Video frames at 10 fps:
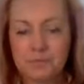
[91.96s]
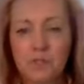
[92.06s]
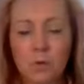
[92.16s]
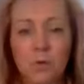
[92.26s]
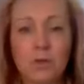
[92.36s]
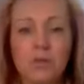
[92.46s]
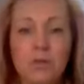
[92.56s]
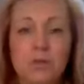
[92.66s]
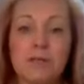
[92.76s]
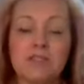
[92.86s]
what you're
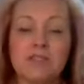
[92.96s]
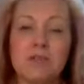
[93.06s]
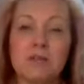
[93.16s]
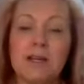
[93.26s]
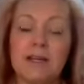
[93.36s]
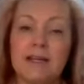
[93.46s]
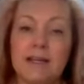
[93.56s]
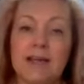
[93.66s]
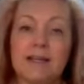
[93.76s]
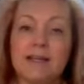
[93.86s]
doing is you're
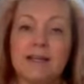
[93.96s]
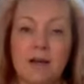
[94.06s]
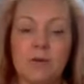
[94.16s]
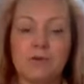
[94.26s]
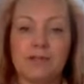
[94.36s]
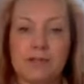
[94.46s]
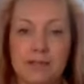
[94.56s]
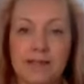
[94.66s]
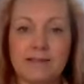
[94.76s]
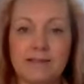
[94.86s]
laying out the
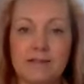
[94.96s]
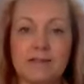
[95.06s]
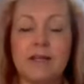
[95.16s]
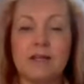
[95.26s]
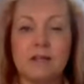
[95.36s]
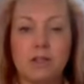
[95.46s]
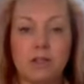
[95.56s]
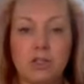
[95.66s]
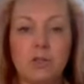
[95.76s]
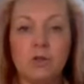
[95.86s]
standard that
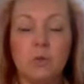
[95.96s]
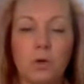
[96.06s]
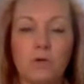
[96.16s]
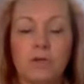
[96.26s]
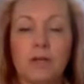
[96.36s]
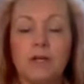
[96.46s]
you want